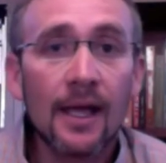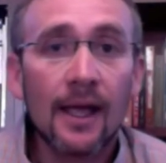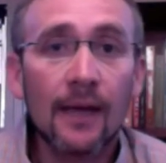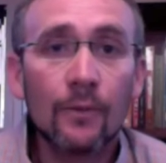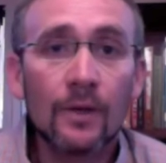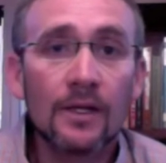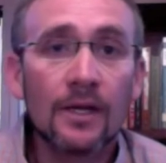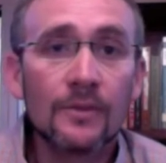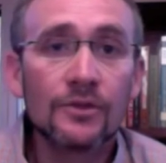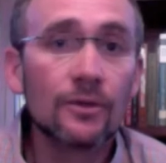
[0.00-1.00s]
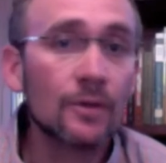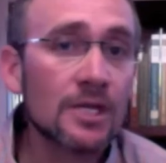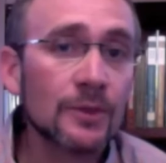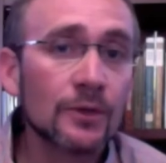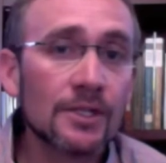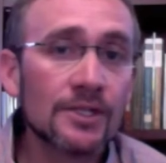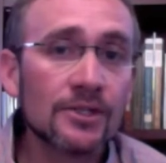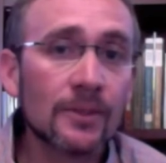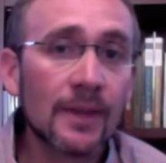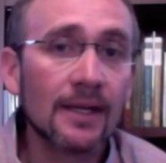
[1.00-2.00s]
and when it comes to the respiratory
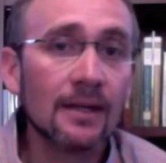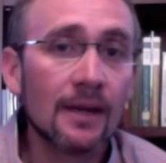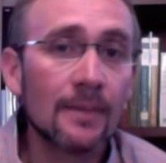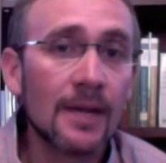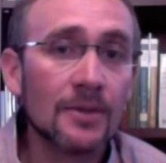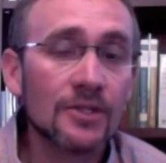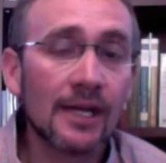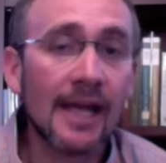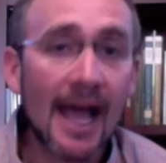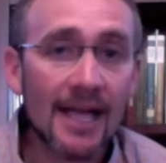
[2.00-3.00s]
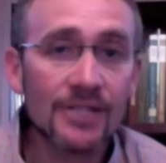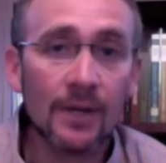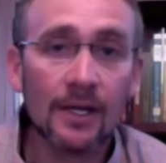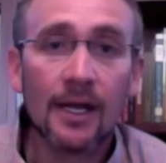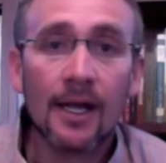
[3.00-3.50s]
system, I get a lot of papers on asthma.